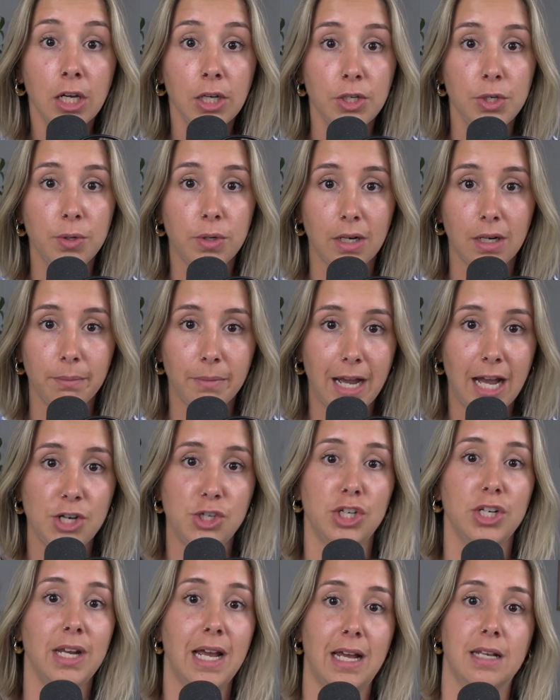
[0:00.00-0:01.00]
you can
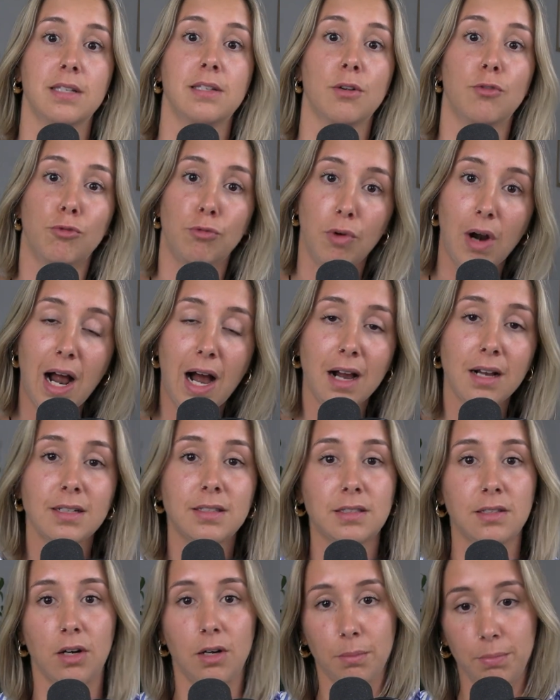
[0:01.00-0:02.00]
imagine as
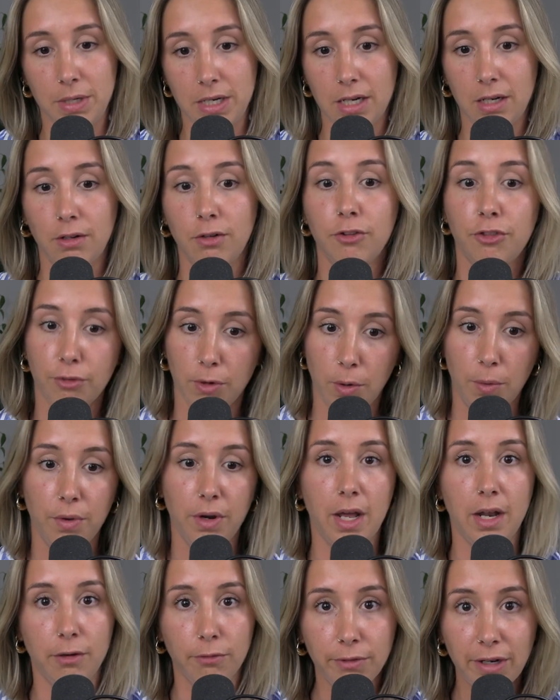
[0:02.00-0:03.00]
rocks are being thrown
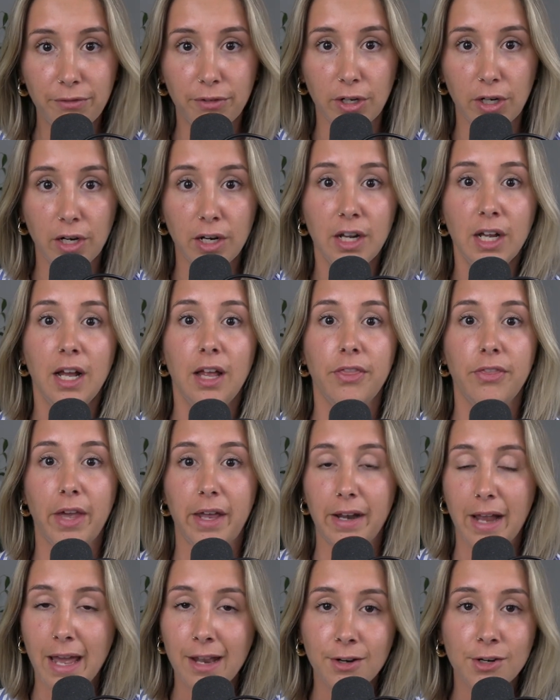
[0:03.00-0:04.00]
on a river,
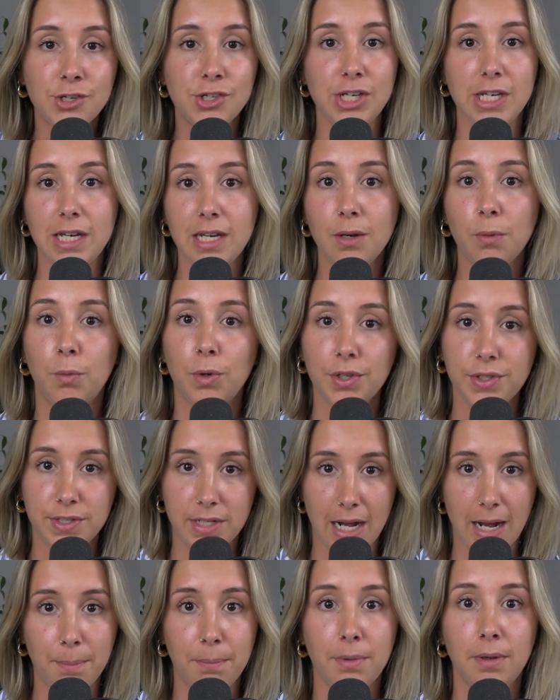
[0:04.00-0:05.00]
that energy will
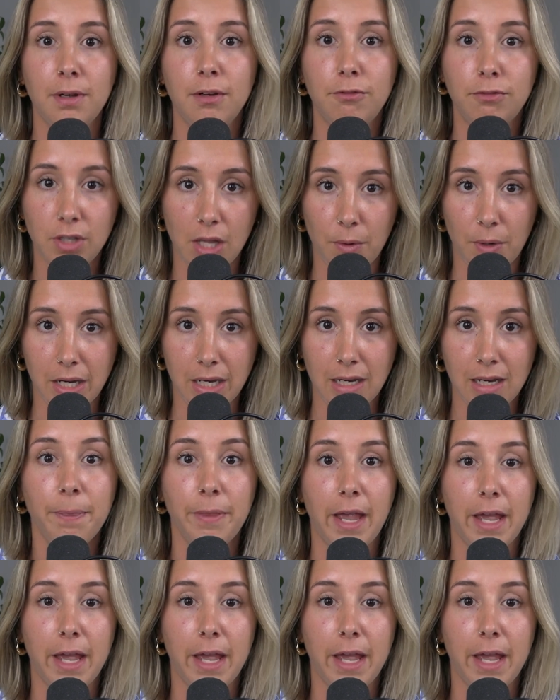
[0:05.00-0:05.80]
stop flowing.